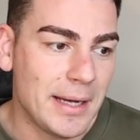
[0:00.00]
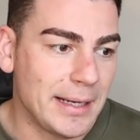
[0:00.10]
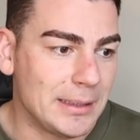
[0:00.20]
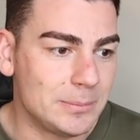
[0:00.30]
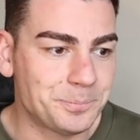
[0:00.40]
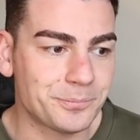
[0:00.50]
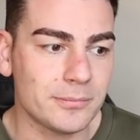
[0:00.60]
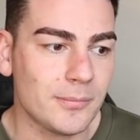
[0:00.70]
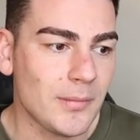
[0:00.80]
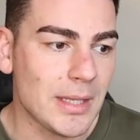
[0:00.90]
Um,
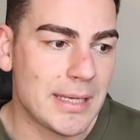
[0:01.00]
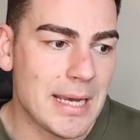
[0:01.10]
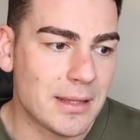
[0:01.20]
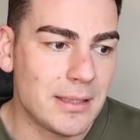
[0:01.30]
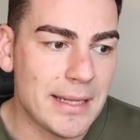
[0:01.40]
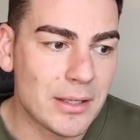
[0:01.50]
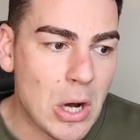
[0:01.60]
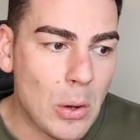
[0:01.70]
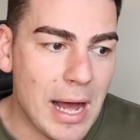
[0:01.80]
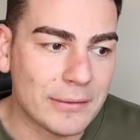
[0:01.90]
he kicked the needed
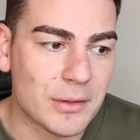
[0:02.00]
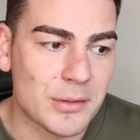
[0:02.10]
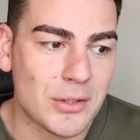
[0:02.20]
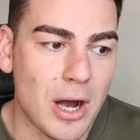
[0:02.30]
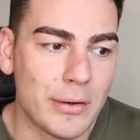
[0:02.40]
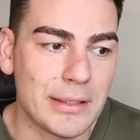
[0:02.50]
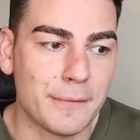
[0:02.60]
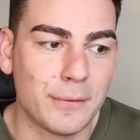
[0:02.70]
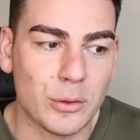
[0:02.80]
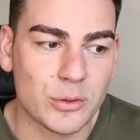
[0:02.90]
goal after the siren in the
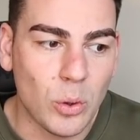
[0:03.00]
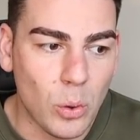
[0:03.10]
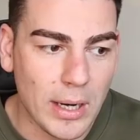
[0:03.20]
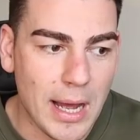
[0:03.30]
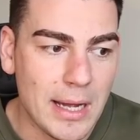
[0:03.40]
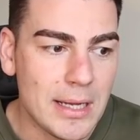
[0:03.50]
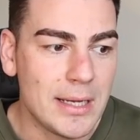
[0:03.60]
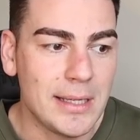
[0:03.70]
first quarter.